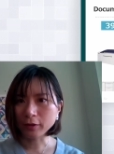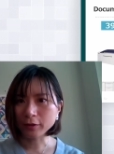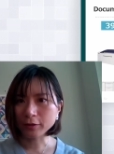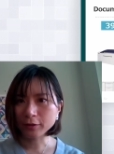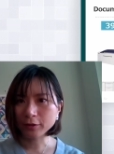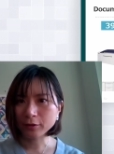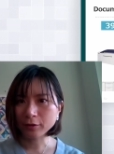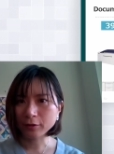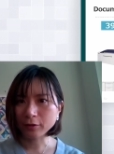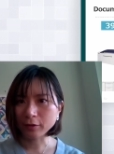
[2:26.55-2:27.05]

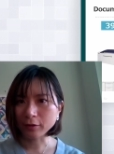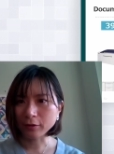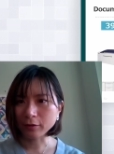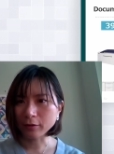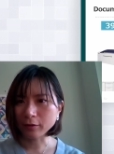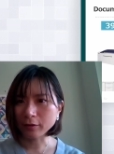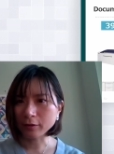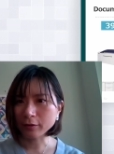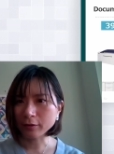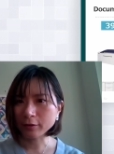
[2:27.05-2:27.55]
which
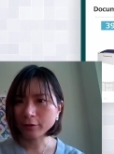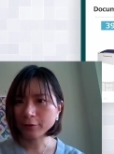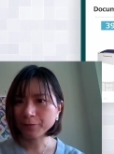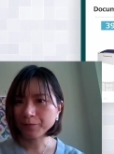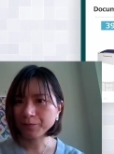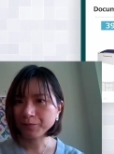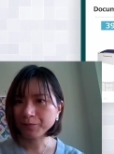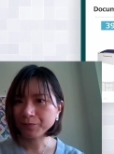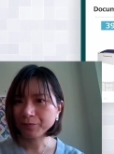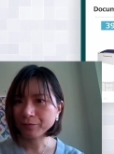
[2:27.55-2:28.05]
is
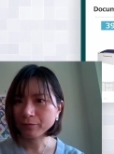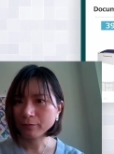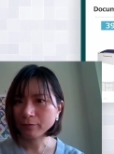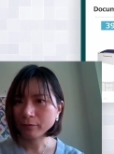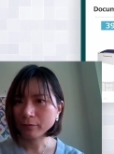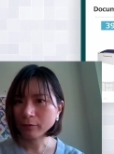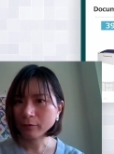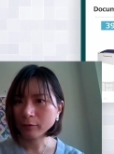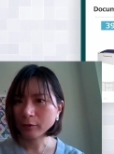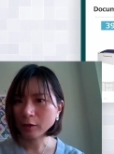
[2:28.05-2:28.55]

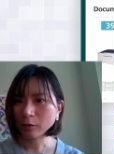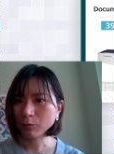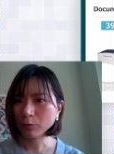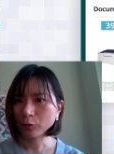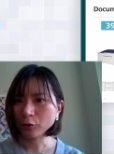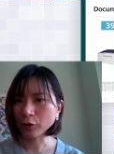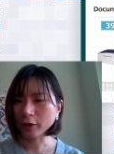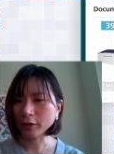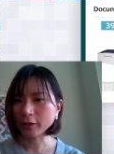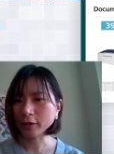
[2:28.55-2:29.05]

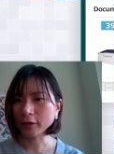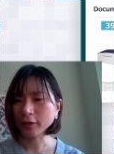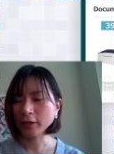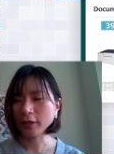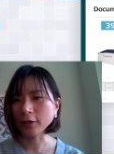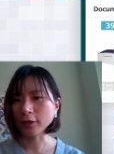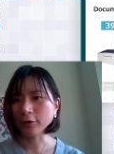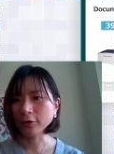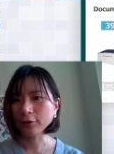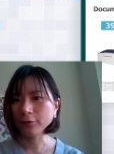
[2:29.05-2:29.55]
pointed
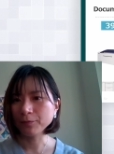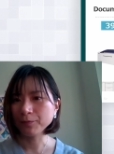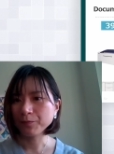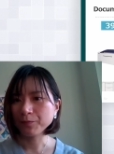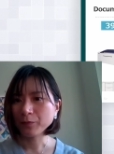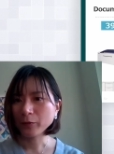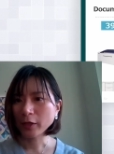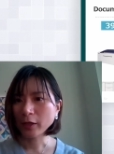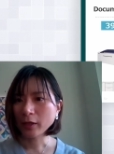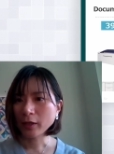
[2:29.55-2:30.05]
here.
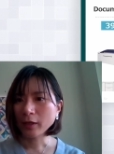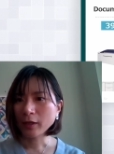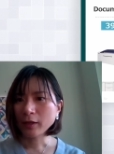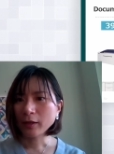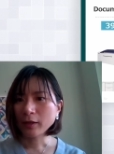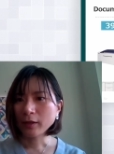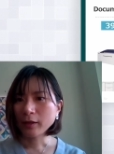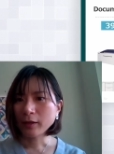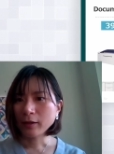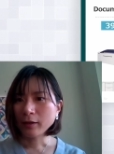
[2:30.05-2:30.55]

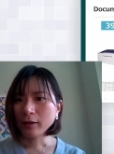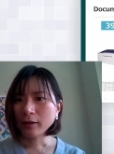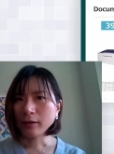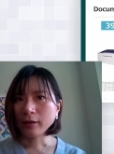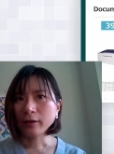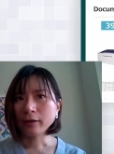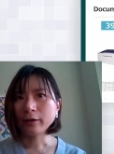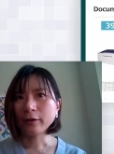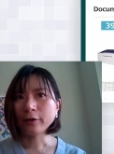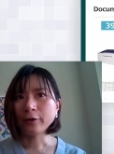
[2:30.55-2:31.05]

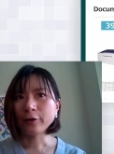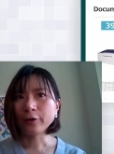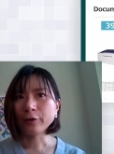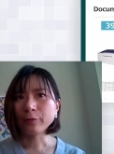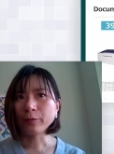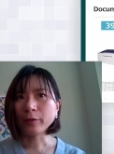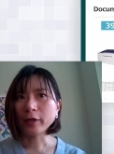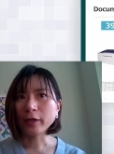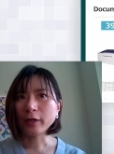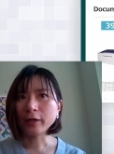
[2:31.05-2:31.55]

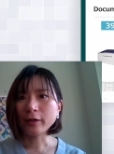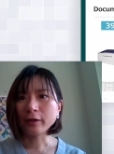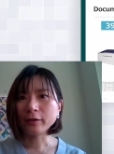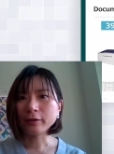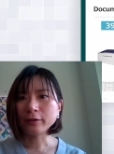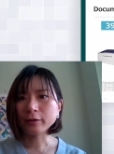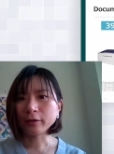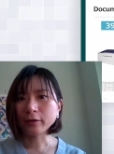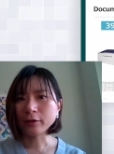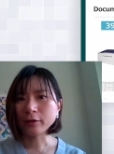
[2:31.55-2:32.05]
Um,
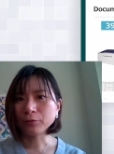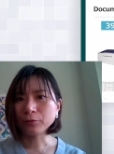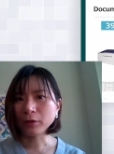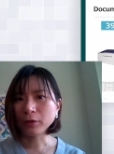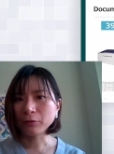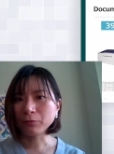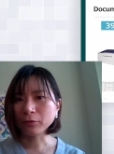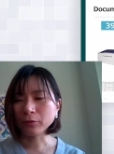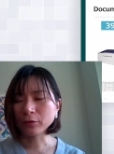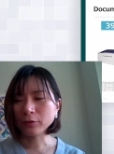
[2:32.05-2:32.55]
and uh,
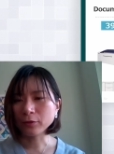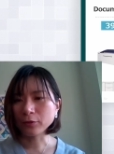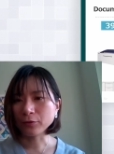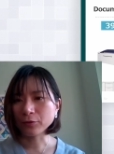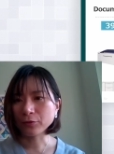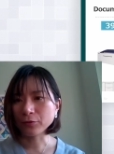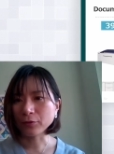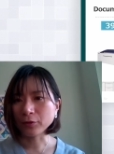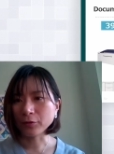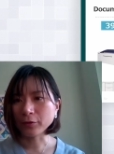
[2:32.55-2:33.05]
we will go
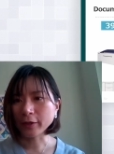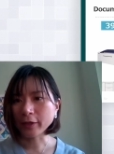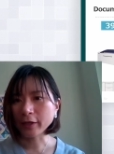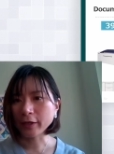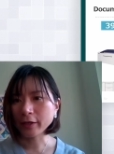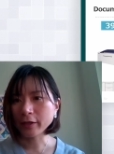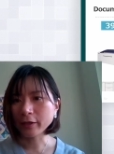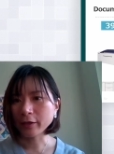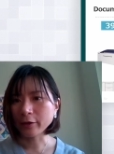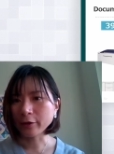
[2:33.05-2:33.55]
through
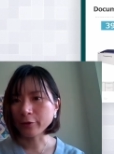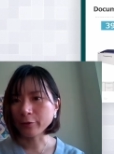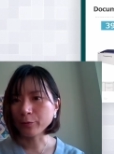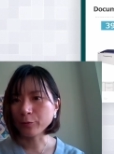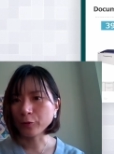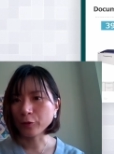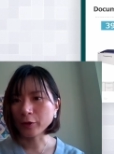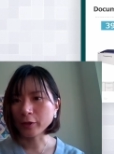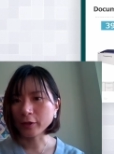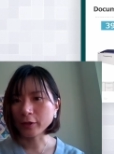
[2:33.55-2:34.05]
that uh,
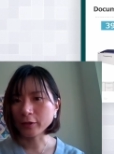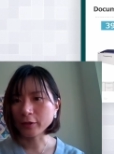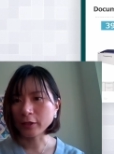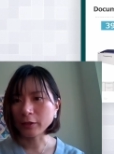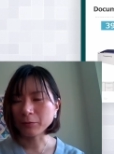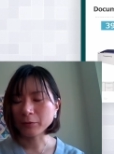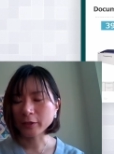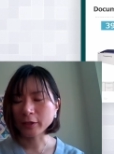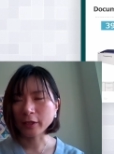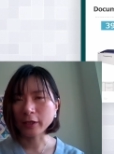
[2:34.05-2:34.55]
more in a
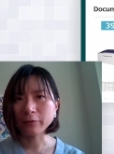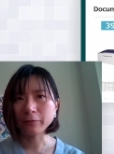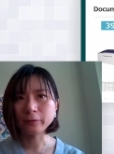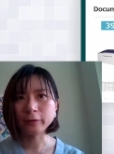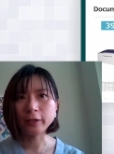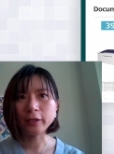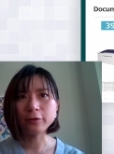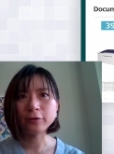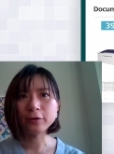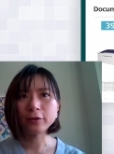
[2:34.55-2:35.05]
deep dive
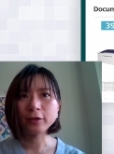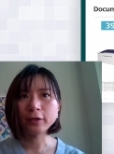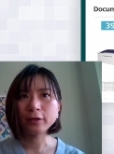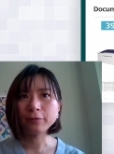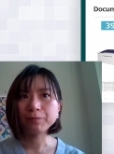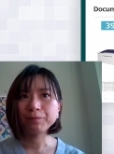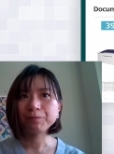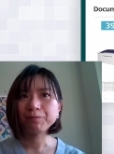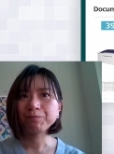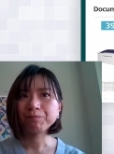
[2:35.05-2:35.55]
later.